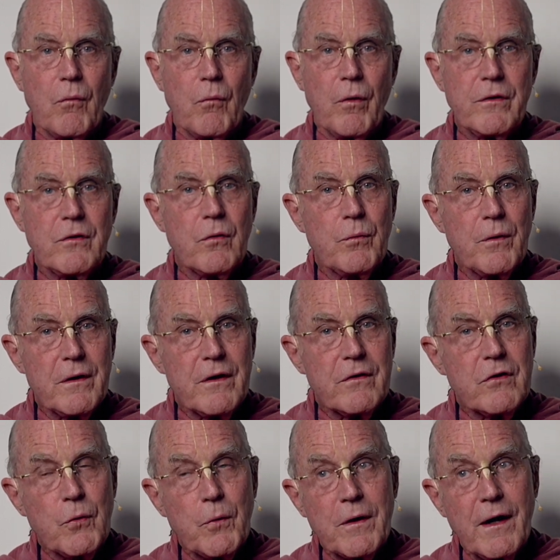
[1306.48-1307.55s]
"Will you really
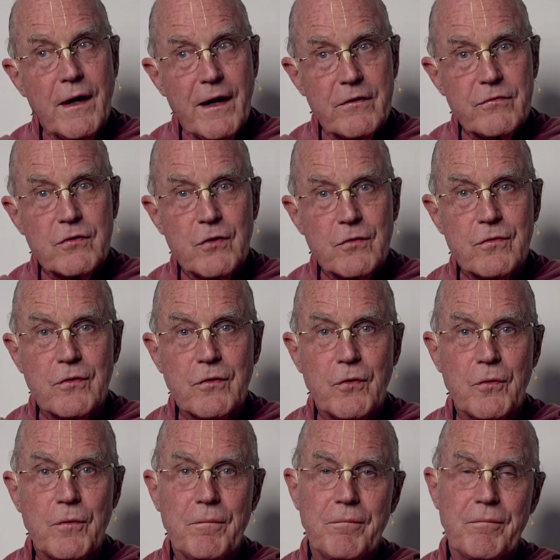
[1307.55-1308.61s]
do what I ask you to
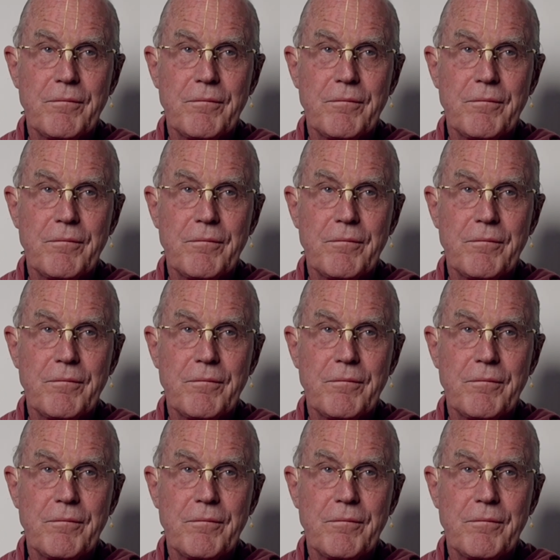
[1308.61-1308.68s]
do?"